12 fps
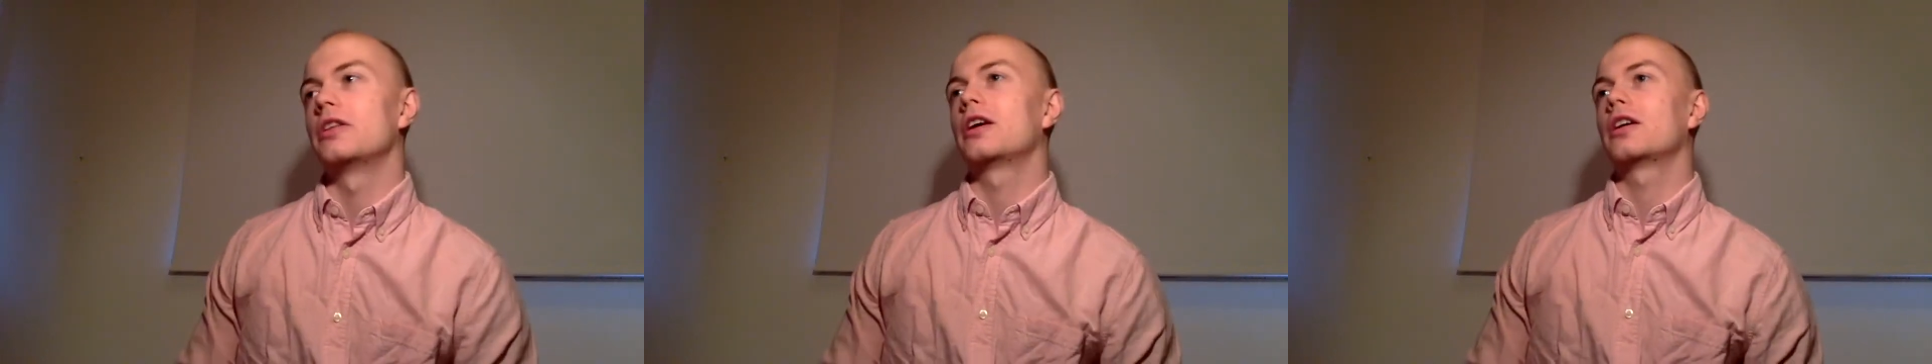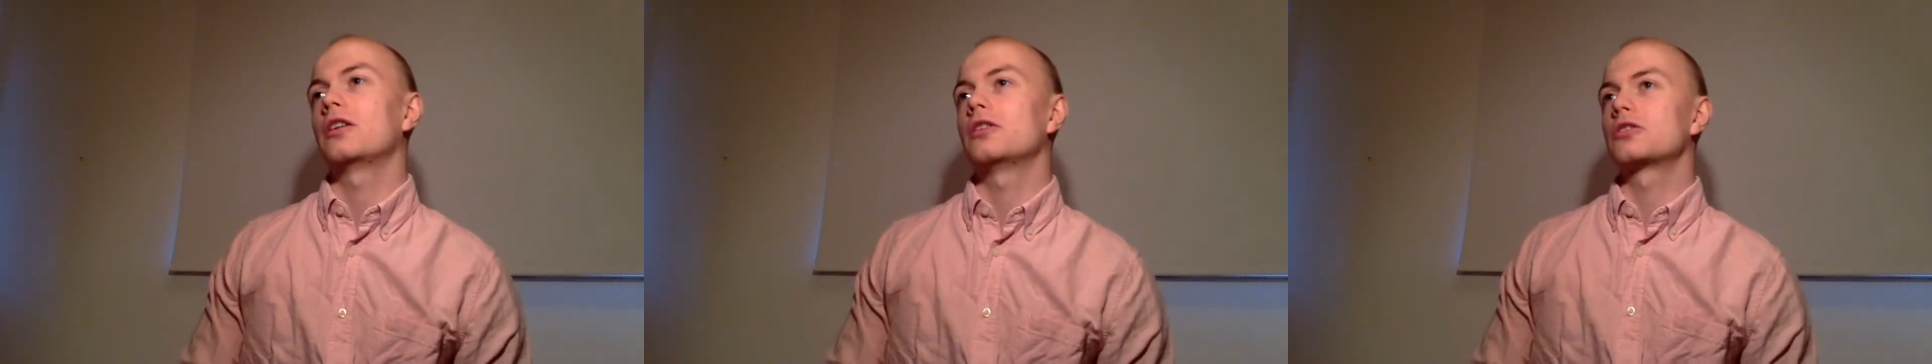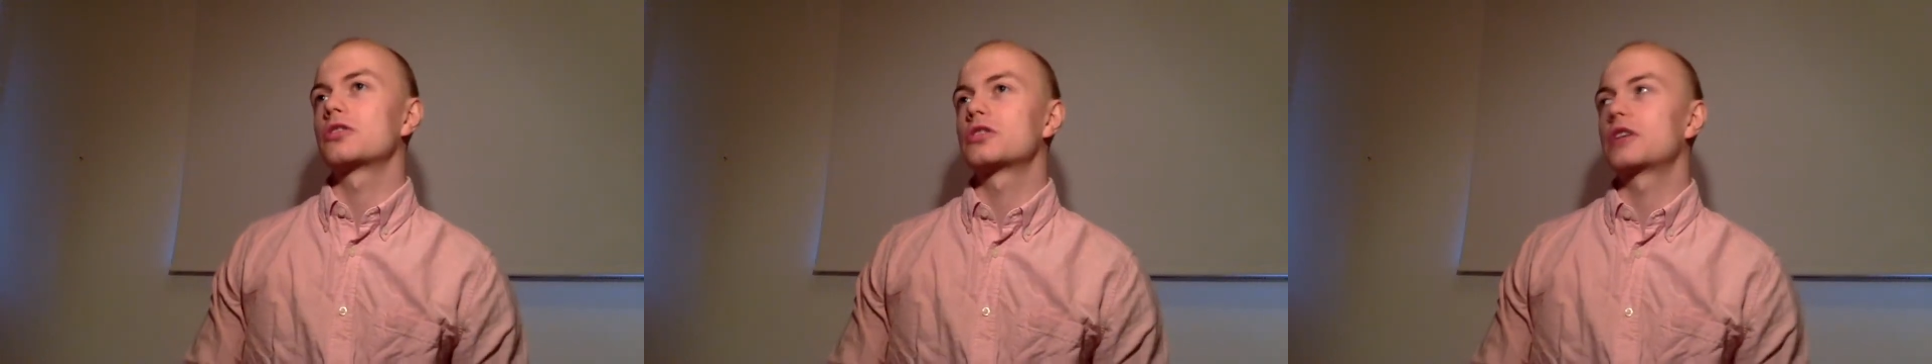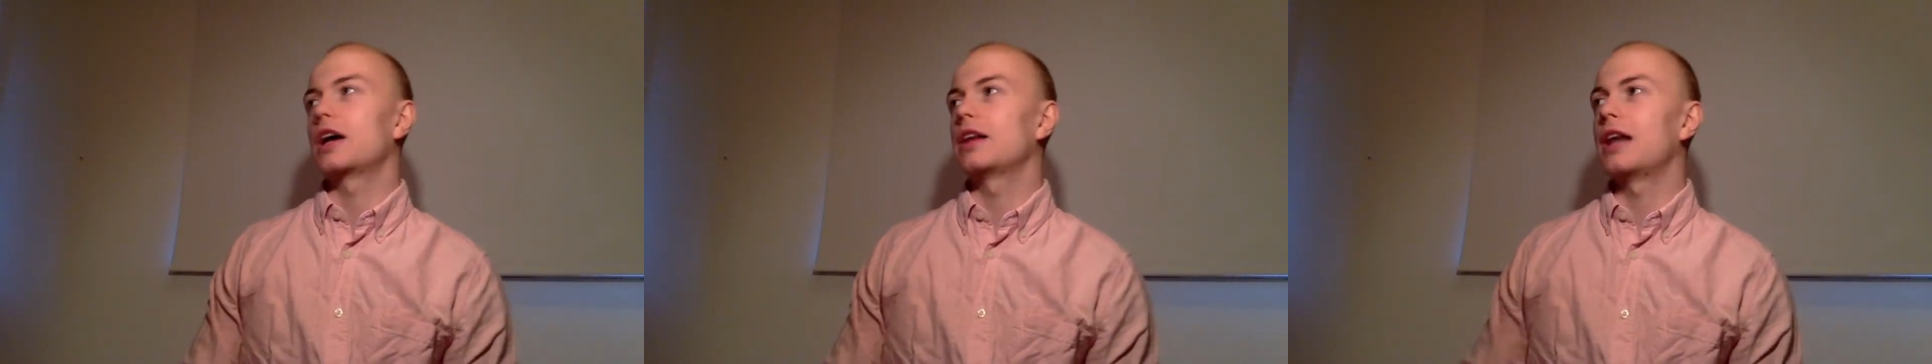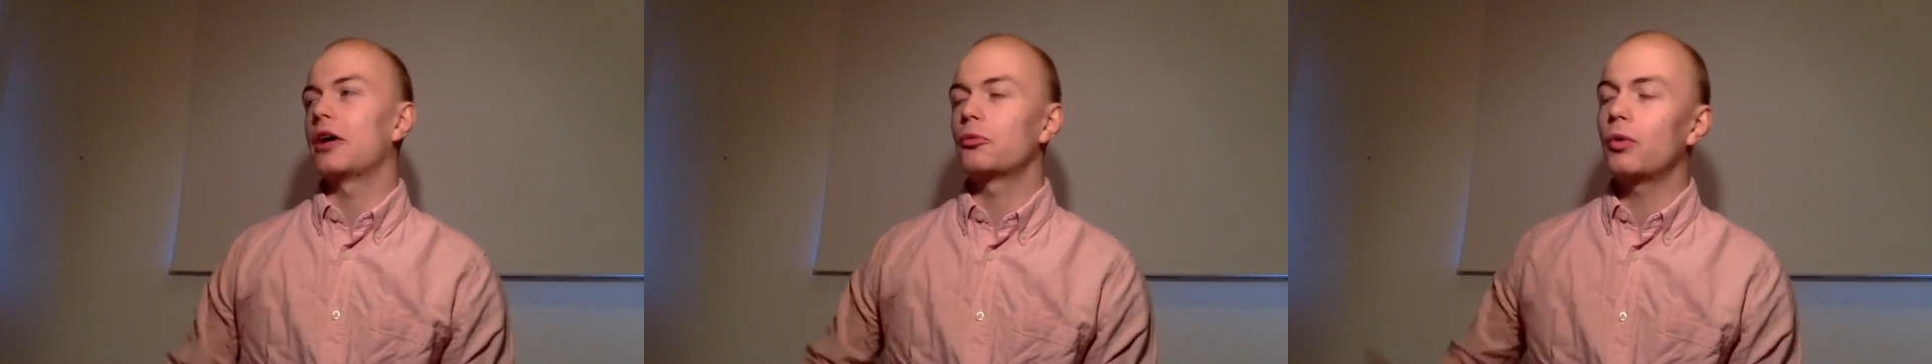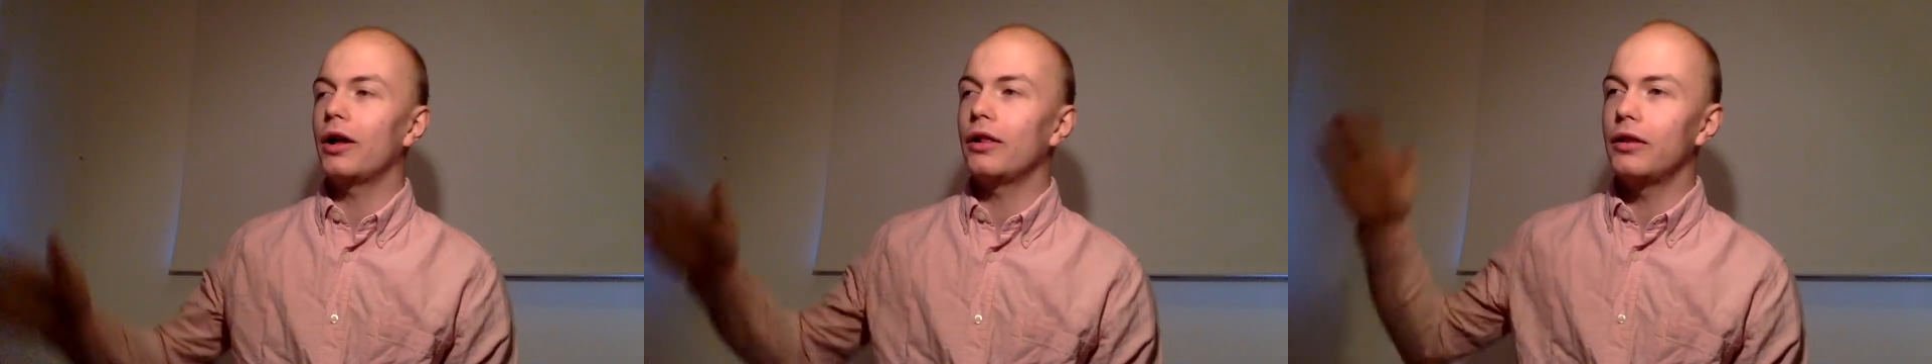They can also say that,
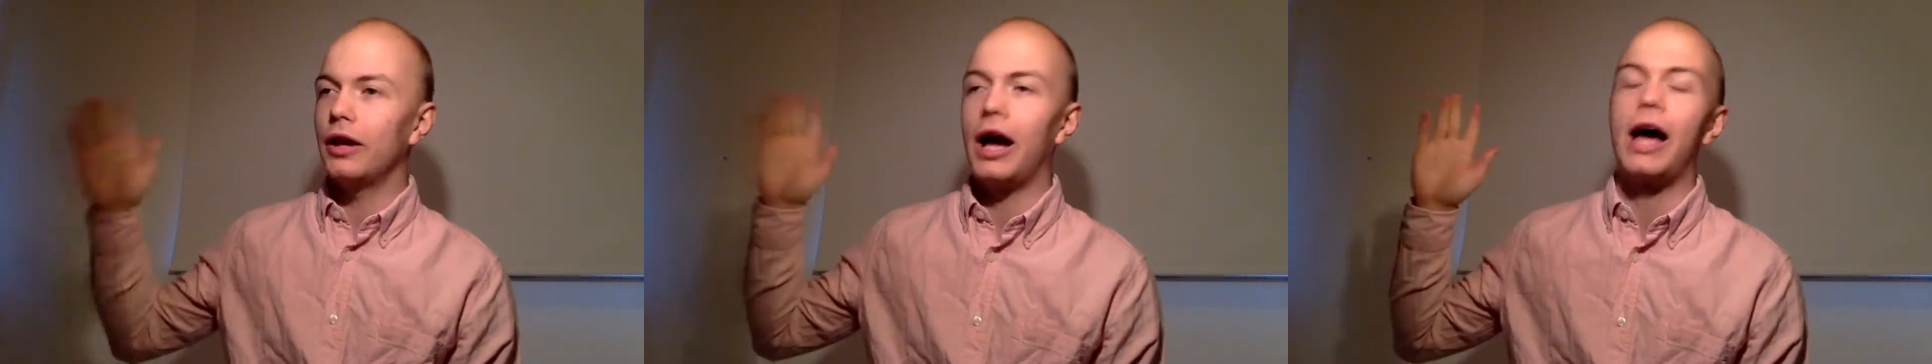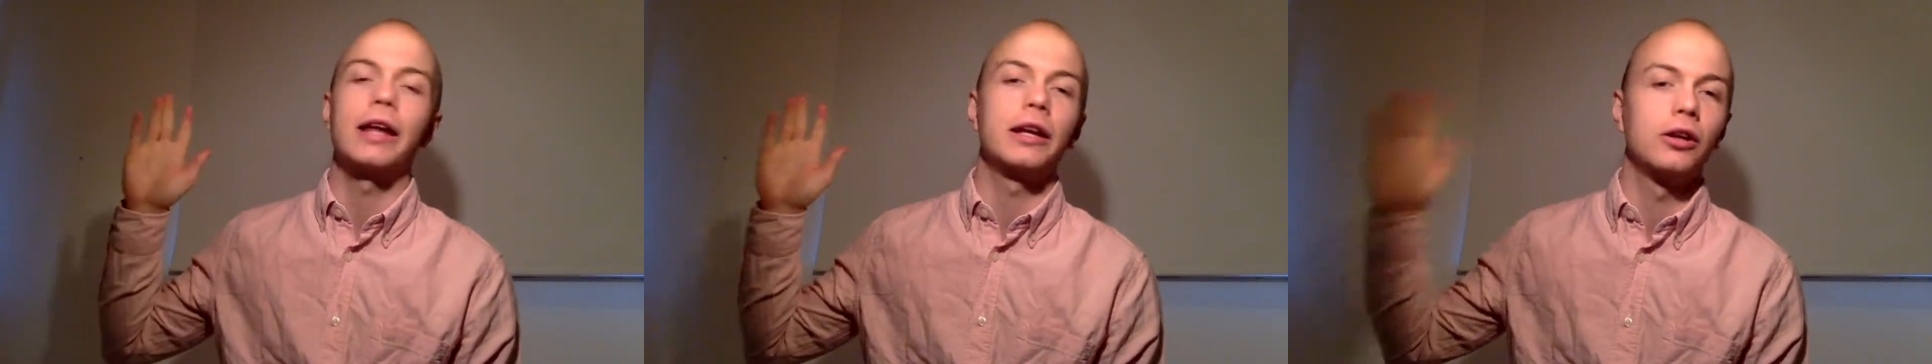well, they had a